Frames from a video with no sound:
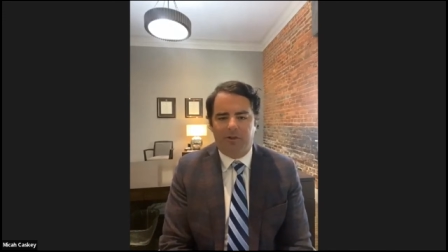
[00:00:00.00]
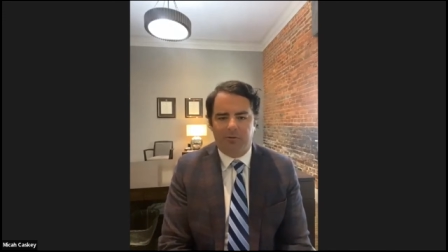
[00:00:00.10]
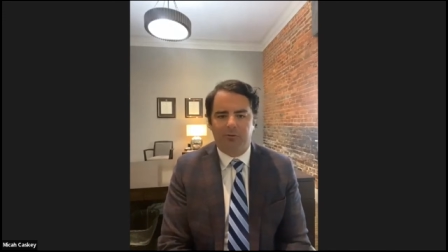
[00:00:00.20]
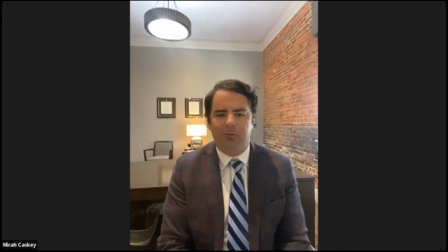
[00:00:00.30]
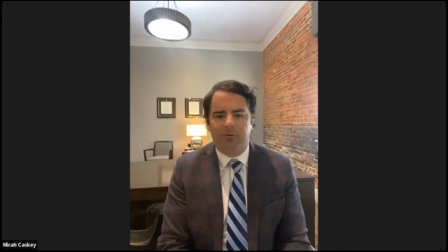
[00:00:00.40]

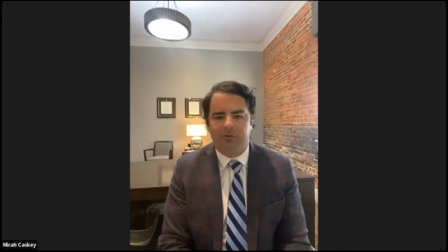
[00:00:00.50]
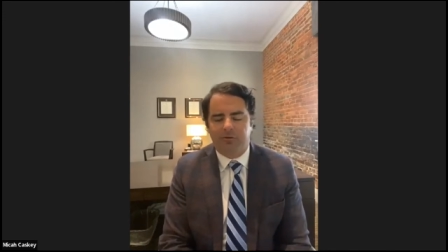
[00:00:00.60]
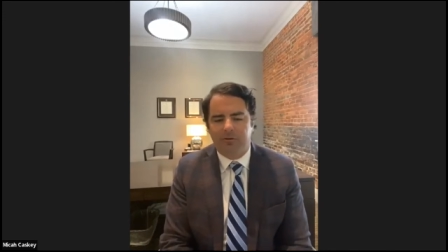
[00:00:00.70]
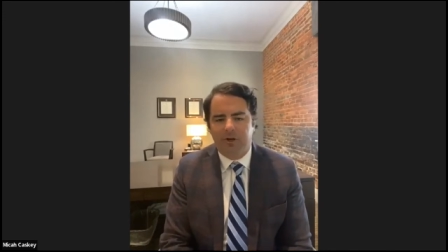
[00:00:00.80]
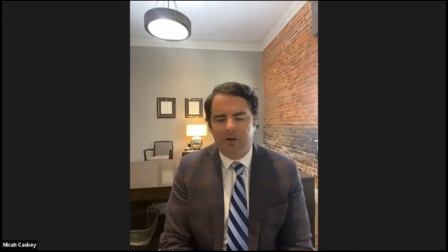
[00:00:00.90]
those sorts
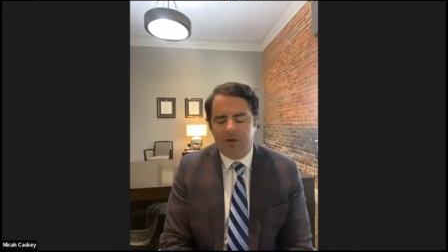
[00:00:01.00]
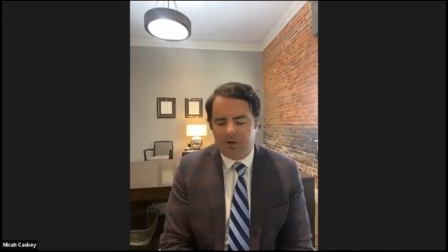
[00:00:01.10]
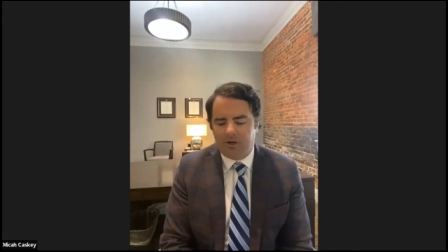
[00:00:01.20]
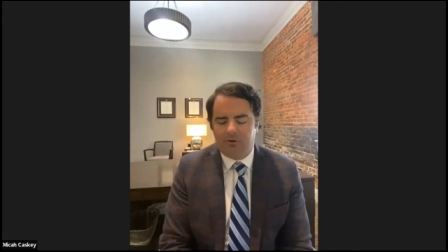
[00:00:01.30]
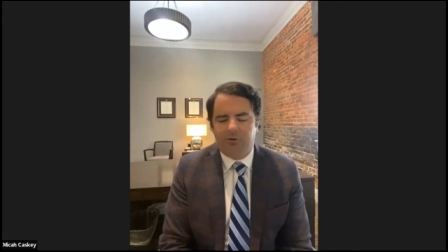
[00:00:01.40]
of
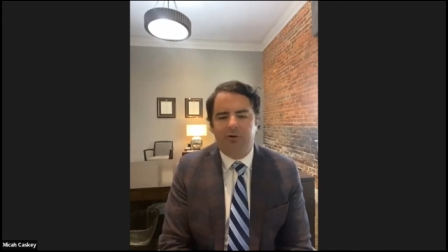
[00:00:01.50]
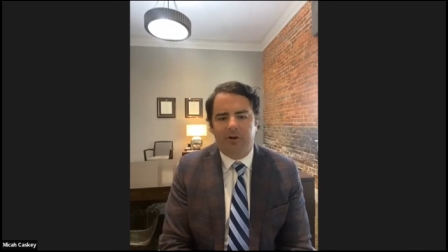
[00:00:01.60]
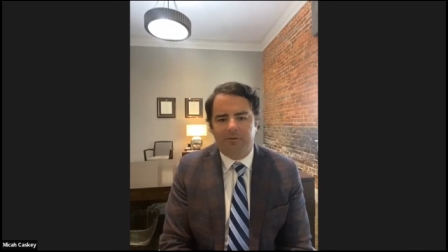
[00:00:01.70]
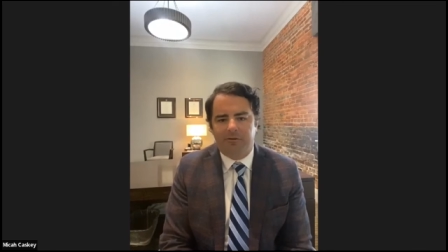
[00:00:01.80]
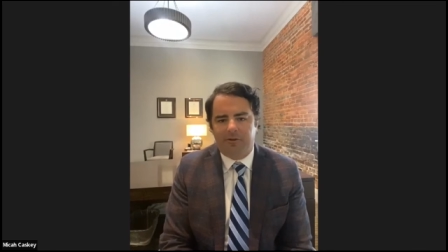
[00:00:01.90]
uh,
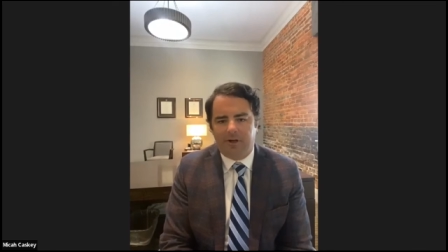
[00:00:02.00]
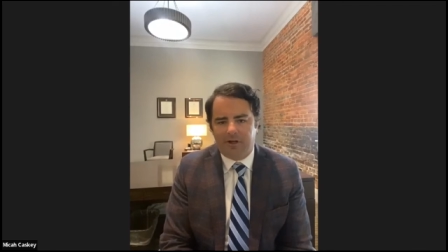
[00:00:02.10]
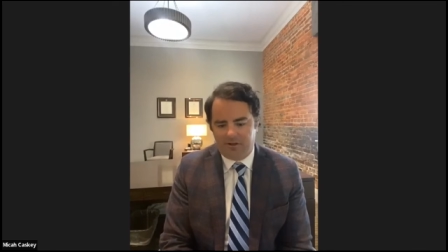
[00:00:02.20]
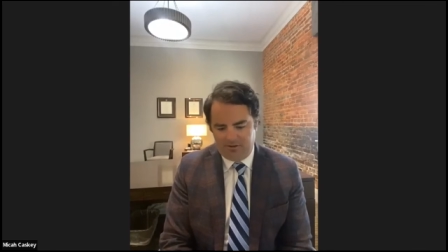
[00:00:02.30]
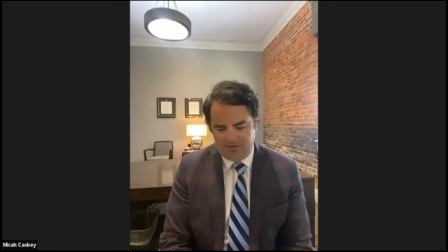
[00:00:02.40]
shifts,
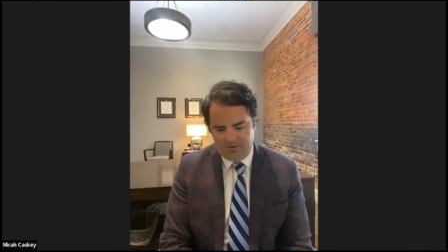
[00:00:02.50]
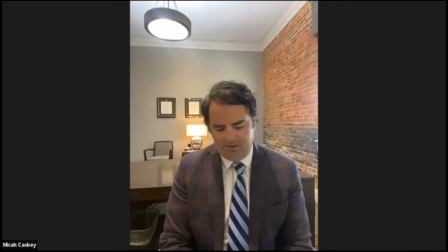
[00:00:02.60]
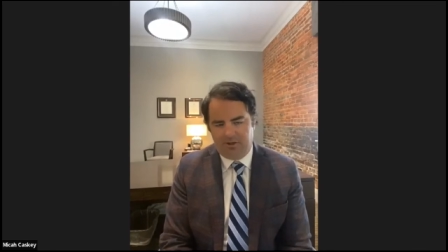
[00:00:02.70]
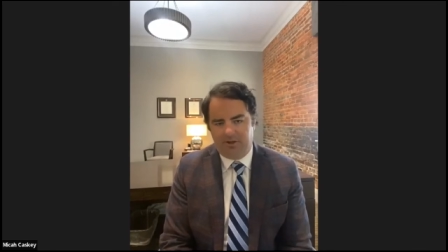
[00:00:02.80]
that uh,